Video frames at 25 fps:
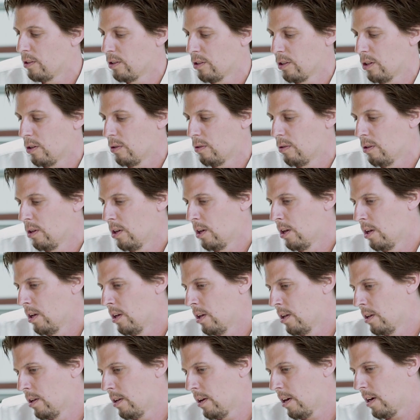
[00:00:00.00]
so
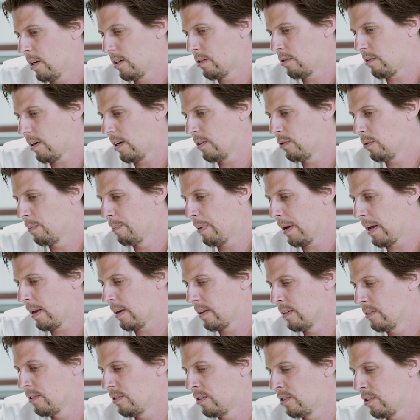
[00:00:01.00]
I try to
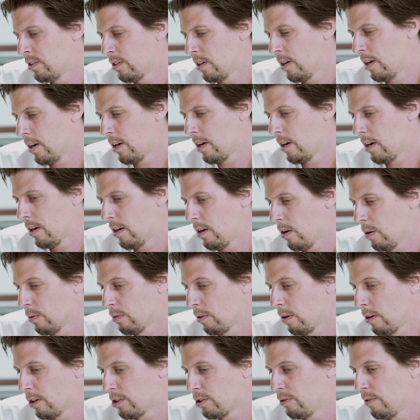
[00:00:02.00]
balance all the
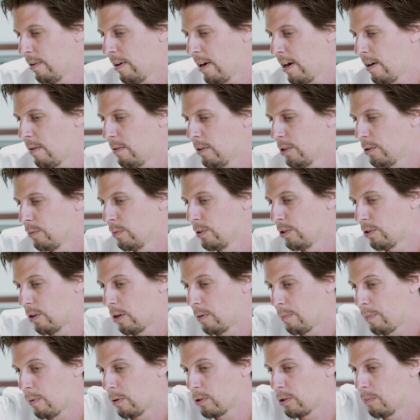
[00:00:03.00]
luxury areas, which are
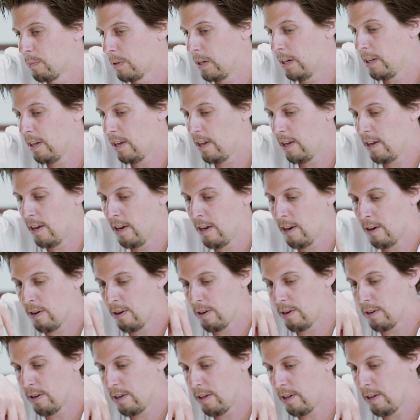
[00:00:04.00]
approximately
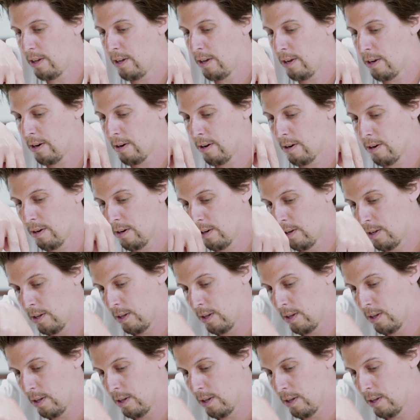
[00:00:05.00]
here, here,